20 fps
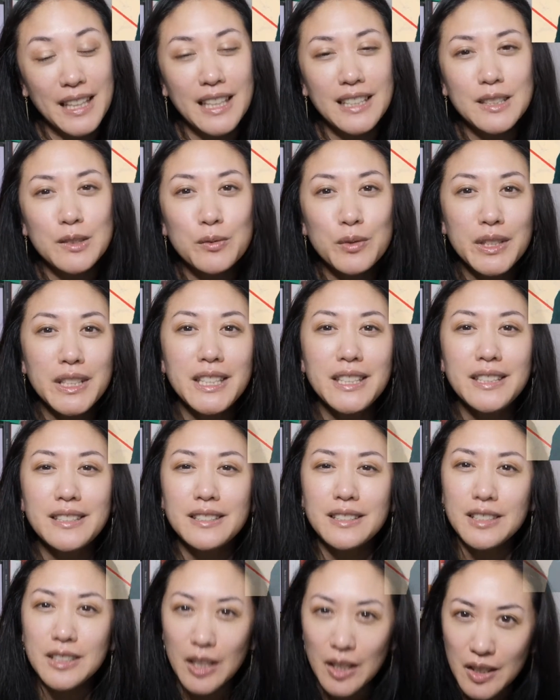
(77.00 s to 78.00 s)
It's
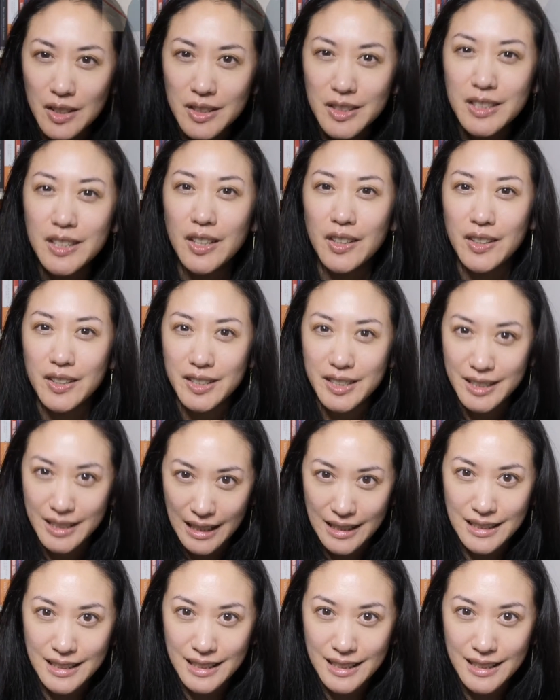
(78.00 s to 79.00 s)
really dulled our
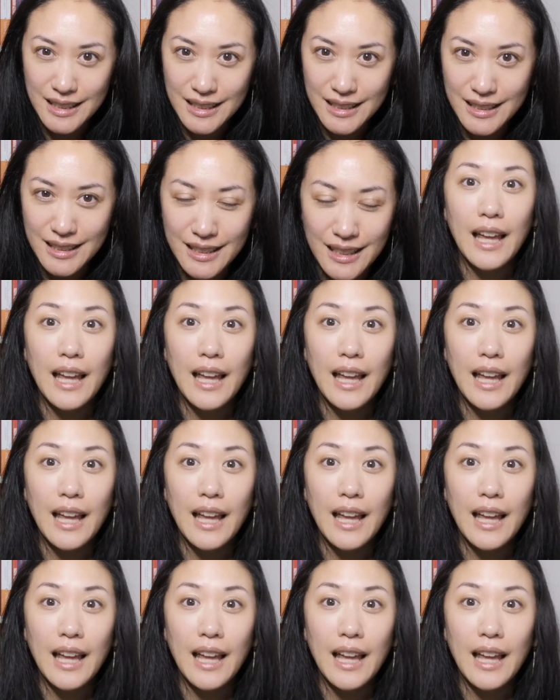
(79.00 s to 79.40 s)
senses